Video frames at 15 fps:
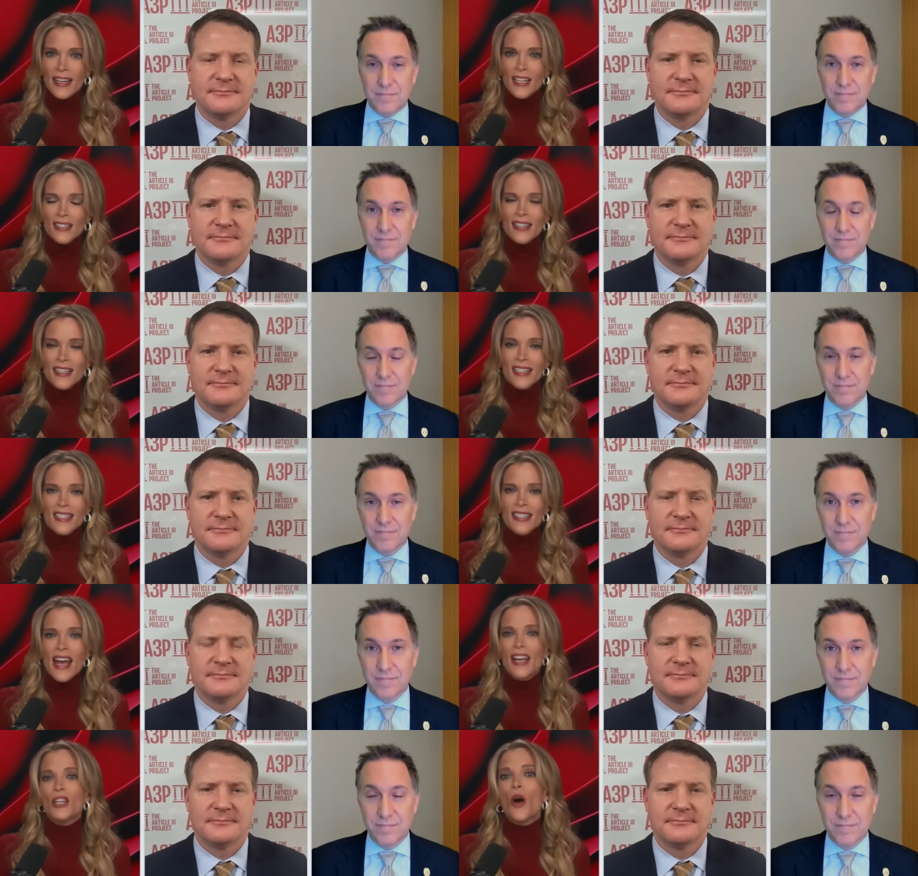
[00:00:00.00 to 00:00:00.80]
Speaker 1: He doesn't get
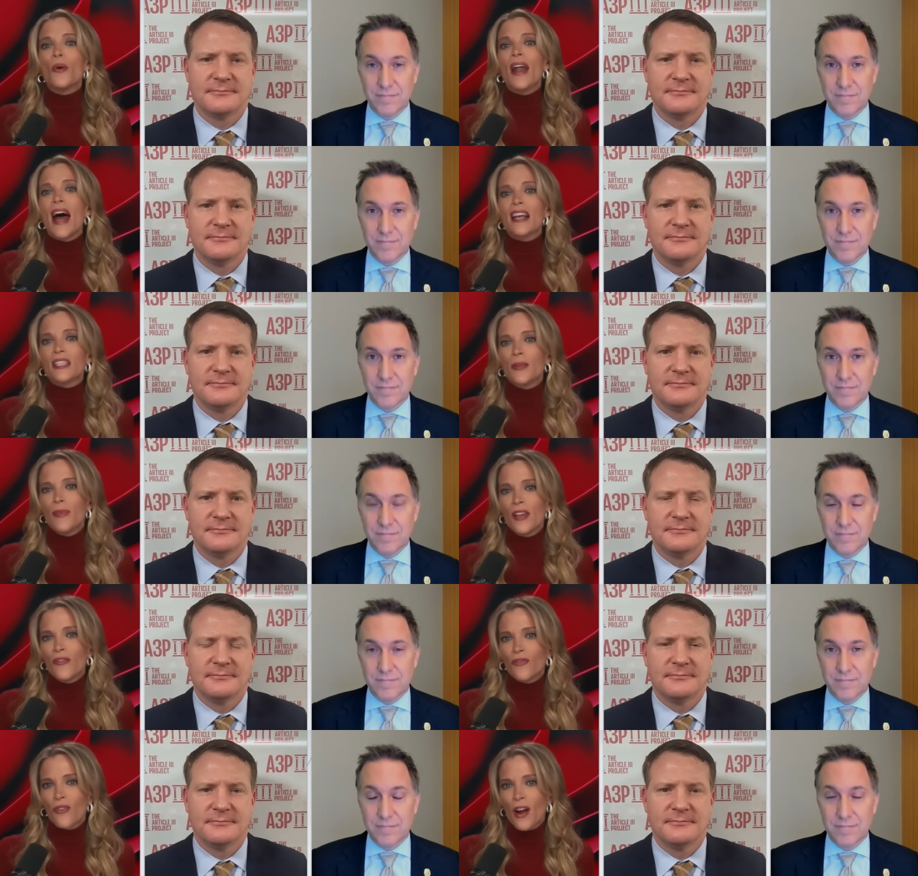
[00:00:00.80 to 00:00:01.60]
to say, no, it has
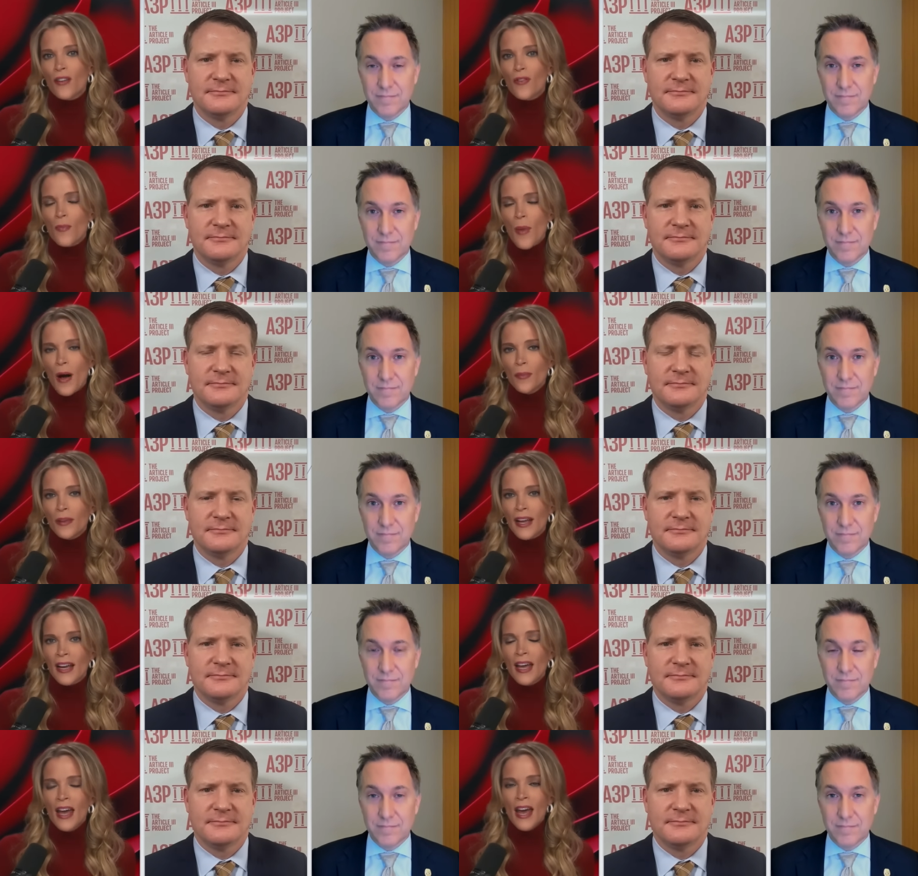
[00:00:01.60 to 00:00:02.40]
to be in front of the
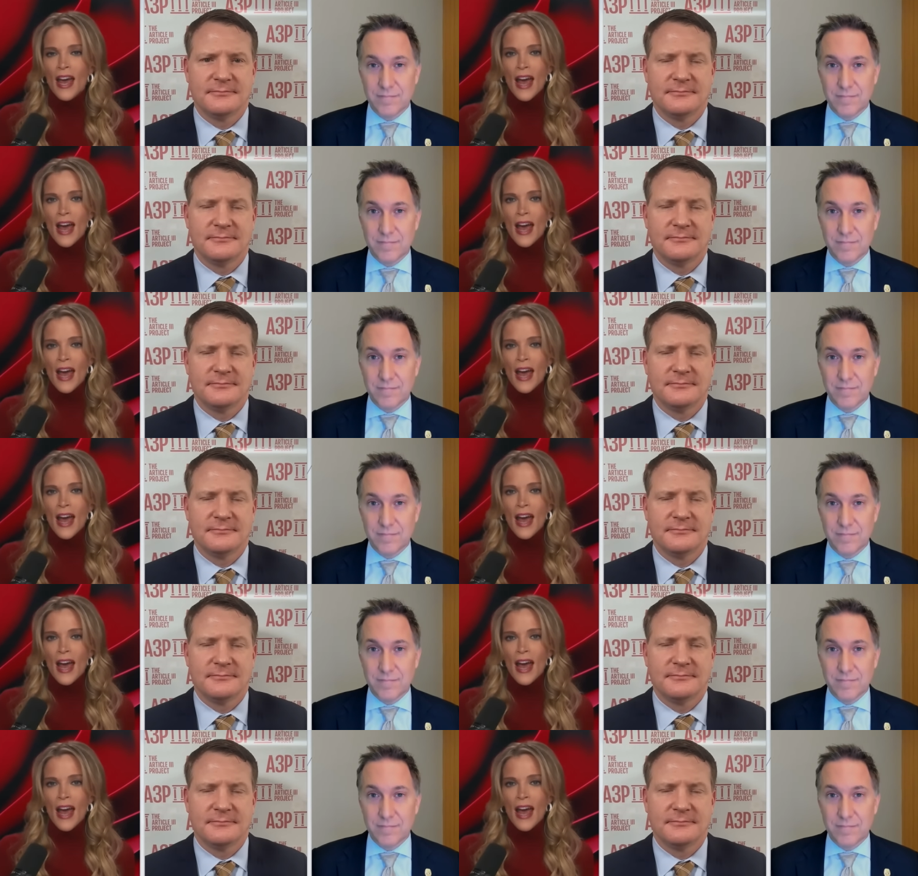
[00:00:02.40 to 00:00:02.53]
public